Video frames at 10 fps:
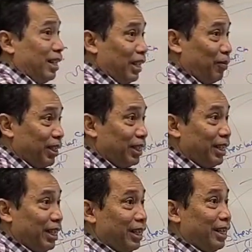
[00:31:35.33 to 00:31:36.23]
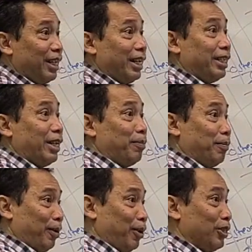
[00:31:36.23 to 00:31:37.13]
If it is in the exam,
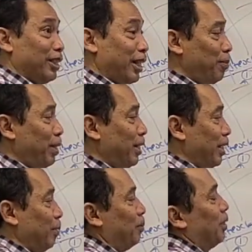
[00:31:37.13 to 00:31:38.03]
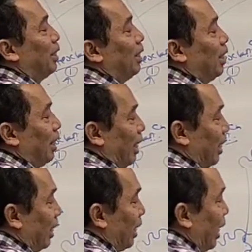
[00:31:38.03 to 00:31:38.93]
costae means rib.
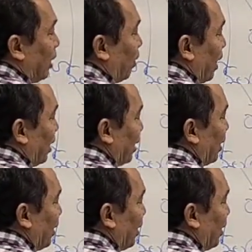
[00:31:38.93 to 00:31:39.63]
And then the last one,